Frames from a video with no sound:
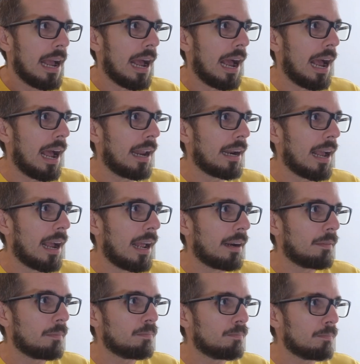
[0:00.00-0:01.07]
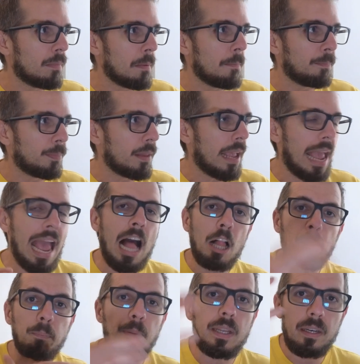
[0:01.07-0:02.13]
and, and
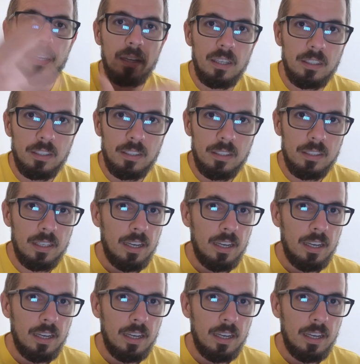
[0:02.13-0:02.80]
helping us